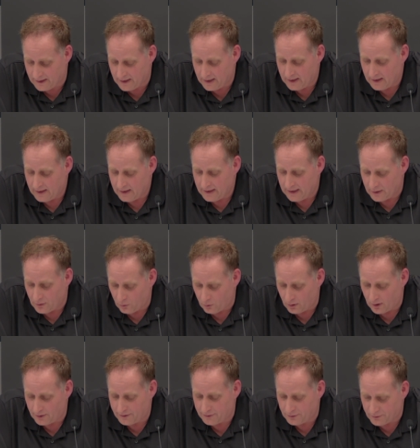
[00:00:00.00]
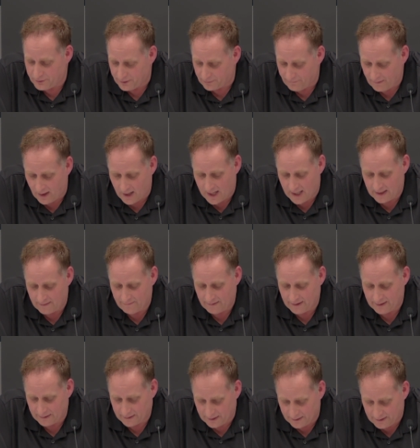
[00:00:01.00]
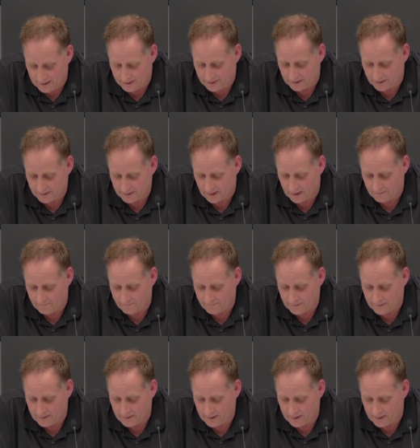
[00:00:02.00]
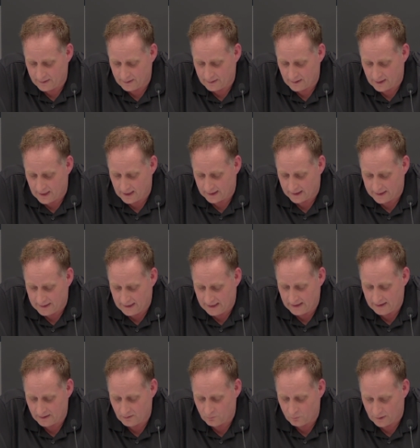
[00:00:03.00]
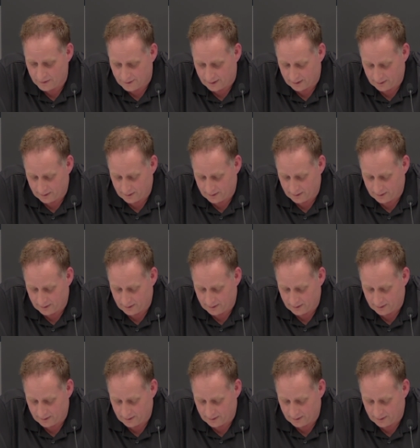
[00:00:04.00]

in order to survive in conditions of a Canadian winter.